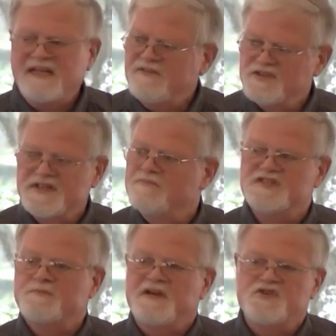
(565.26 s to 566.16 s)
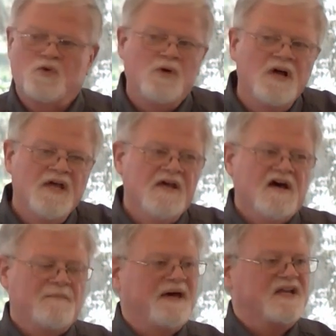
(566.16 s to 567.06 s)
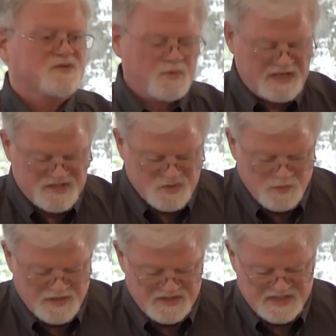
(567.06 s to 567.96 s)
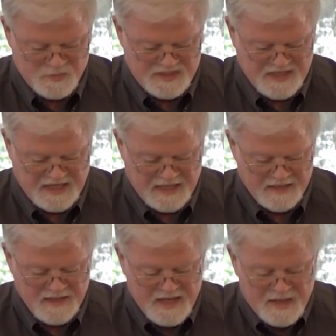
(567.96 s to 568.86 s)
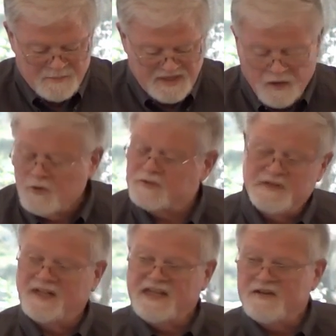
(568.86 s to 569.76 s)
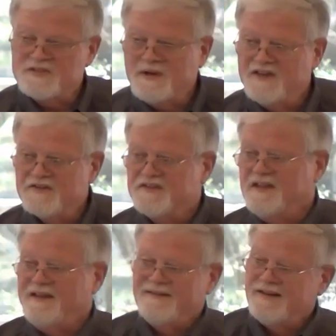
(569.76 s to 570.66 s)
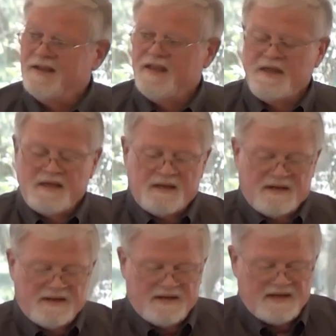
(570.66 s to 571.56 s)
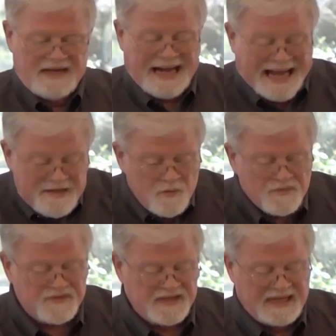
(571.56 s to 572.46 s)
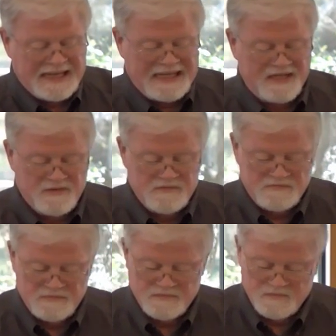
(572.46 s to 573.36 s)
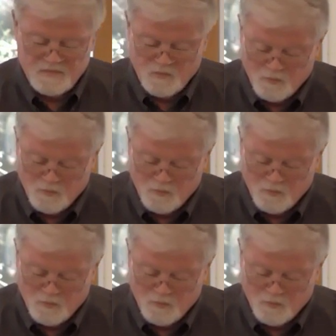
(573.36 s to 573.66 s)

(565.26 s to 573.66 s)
I believe there's something special about his presence with us as we take it. But ultimately, here's my other thing I don't think it